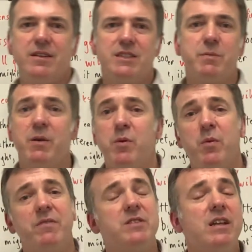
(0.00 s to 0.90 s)
So maybe
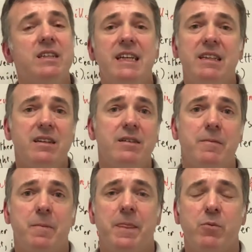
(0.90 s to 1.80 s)
we've seen the
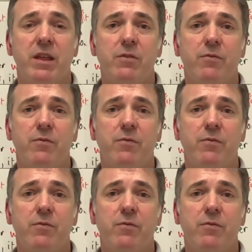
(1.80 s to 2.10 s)
weather